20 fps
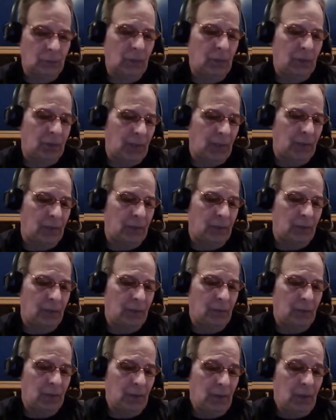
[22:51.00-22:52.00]
Okay.
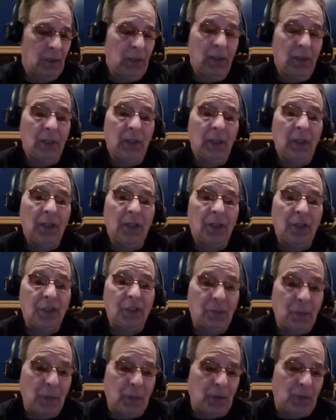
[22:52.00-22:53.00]

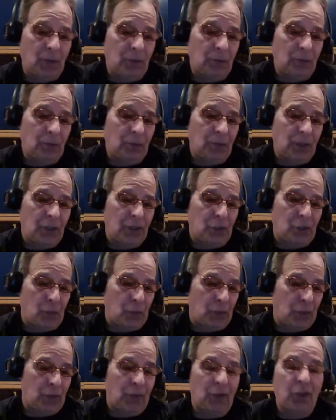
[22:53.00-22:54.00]
This bill is
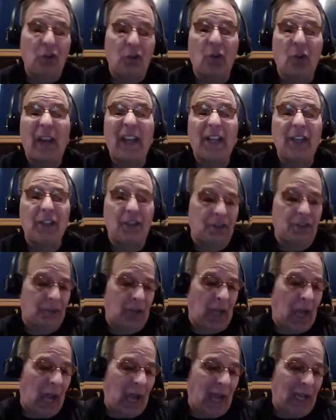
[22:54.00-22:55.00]
one of the
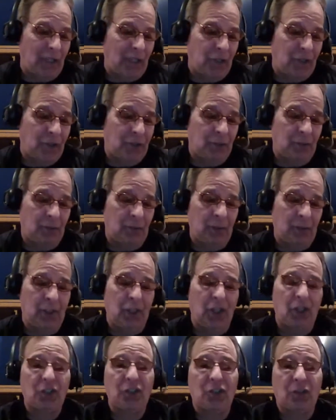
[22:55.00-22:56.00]
greatest heists
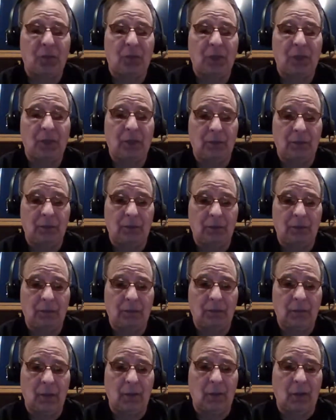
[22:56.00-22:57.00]
in the history
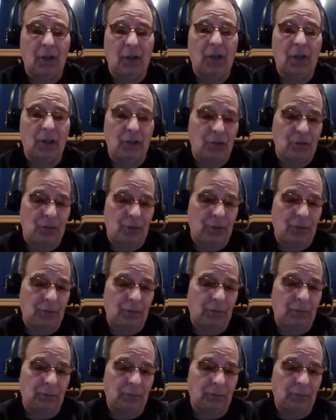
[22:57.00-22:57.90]
of our country.